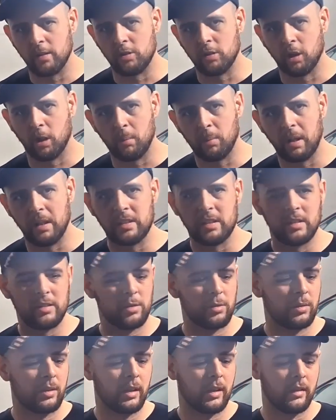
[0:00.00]
Drill
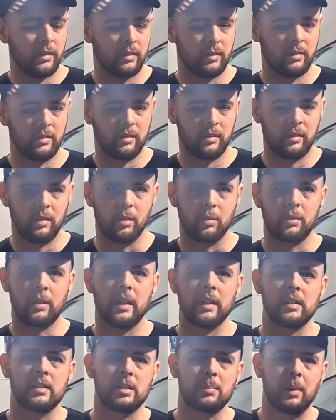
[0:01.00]
brushes, you get
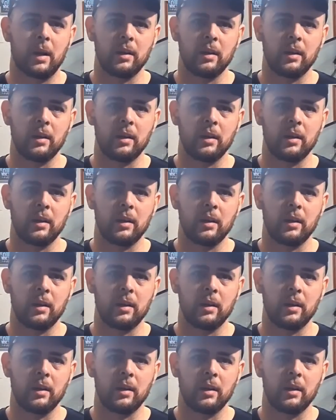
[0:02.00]
kits